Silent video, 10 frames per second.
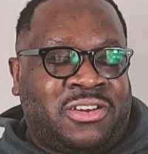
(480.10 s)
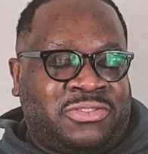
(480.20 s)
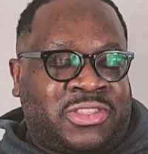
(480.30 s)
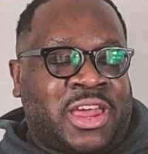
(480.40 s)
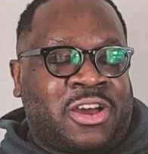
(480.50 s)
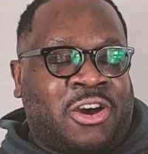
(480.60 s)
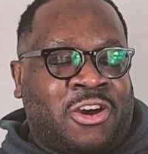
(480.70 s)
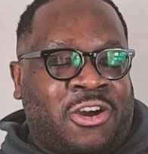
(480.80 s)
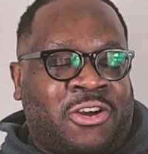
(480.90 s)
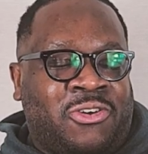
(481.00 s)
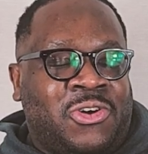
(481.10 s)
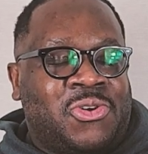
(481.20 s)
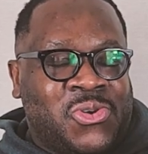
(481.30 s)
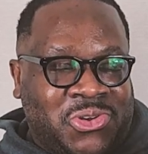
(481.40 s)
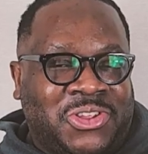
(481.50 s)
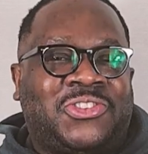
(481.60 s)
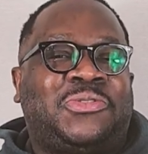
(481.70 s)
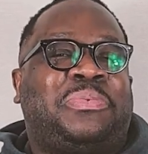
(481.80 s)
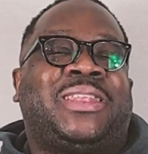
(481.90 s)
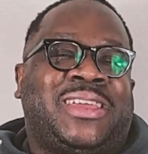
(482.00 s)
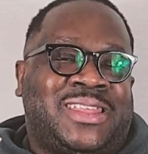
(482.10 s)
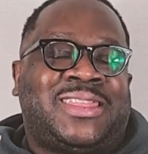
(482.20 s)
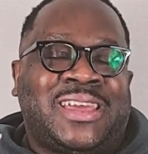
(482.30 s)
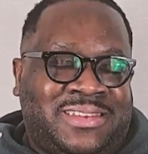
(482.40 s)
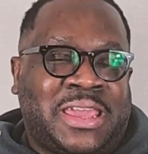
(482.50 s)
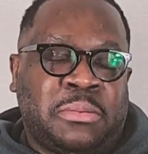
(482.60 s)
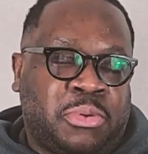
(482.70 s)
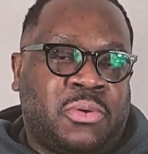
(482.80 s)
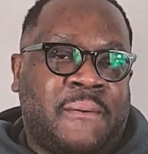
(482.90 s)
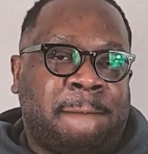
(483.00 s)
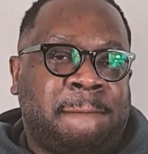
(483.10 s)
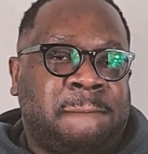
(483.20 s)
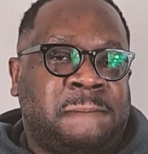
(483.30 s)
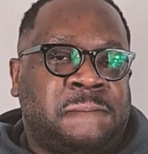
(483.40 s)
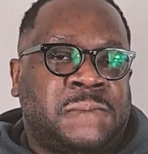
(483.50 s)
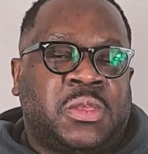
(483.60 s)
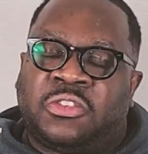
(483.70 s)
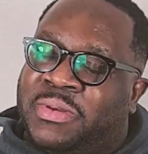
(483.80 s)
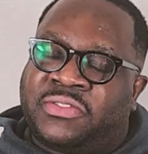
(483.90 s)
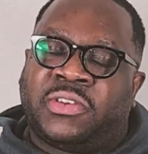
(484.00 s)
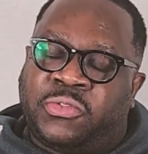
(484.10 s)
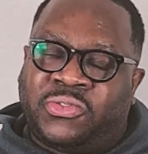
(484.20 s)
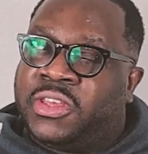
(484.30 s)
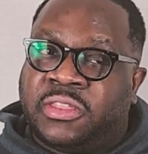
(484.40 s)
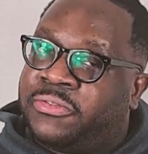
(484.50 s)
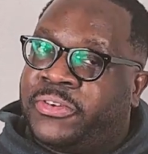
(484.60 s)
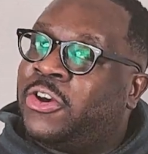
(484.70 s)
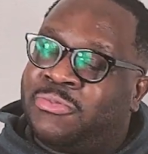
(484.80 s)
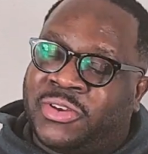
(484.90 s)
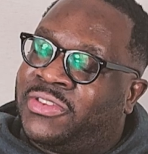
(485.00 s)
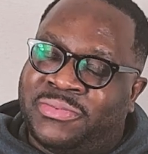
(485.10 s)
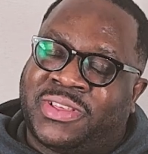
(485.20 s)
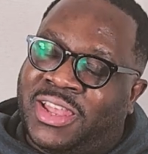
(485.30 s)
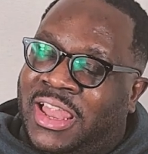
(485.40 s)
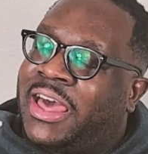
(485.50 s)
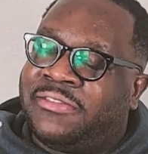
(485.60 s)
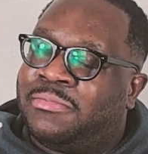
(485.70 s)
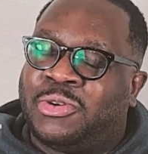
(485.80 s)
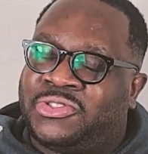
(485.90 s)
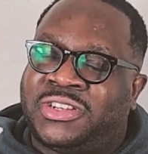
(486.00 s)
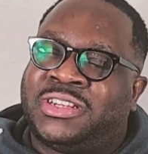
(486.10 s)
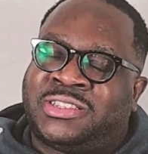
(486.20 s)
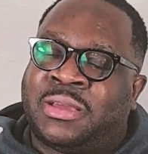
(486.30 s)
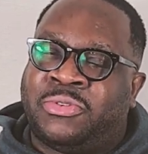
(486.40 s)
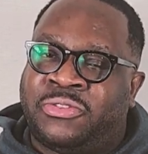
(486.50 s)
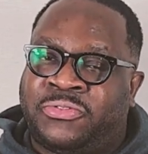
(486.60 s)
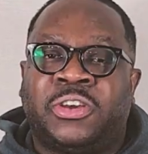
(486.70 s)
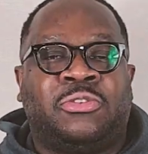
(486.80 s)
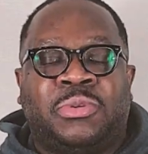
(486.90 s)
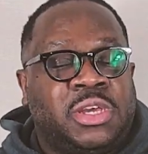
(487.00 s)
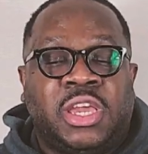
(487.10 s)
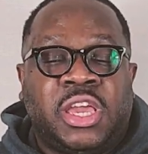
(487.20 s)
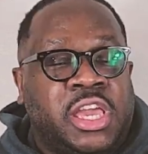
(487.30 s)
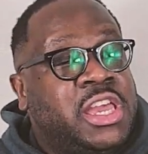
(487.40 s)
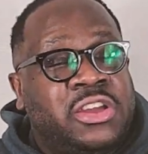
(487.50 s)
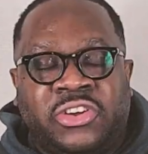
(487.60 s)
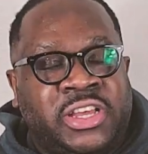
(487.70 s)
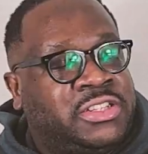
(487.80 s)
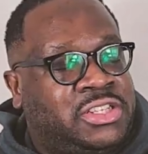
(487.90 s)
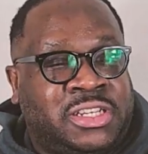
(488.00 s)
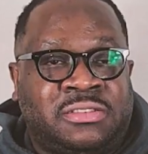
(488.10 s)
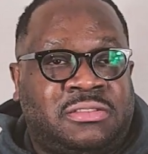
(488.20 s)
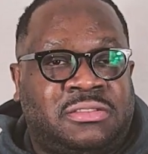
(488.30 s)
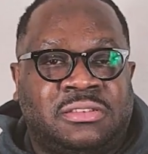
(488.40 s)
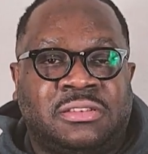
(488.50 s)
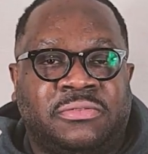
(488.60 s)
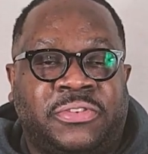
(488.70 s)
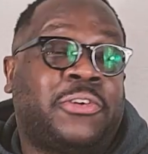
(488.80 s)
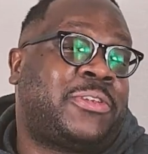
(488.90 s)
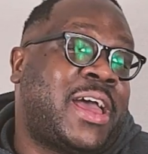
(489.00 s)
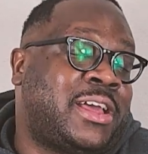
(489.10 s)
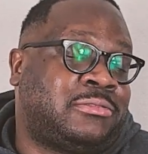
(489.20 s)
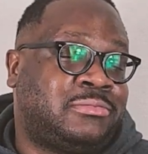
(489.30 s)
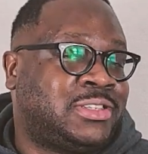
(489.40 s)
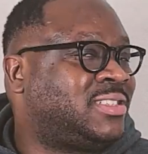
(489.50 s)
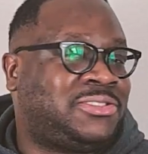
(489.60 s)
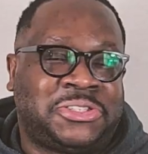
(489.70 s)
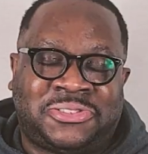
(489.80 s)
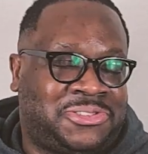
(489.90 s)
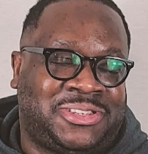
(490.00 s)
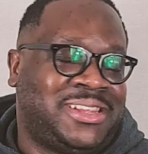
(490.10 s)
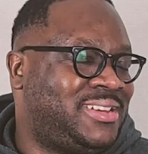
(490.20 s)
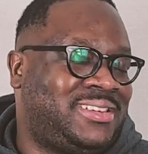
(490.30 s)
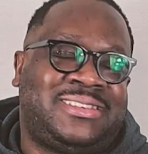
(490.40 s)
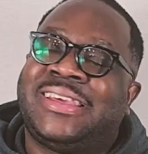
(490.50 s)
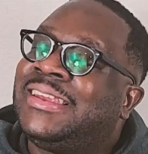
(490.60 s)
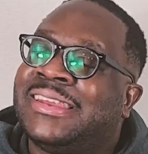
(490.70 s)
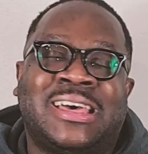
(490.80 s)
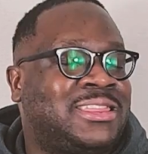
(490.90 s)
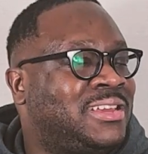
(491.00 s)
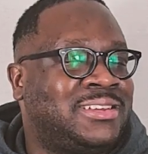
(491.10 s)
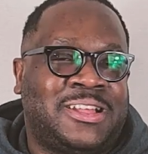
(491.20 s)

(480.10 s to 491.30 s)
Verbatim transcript: that are on display at that table. Especially if you've seen the film, because there was a lot of emotion at the table in the film. Here, it just fell flat. It just did did nothing.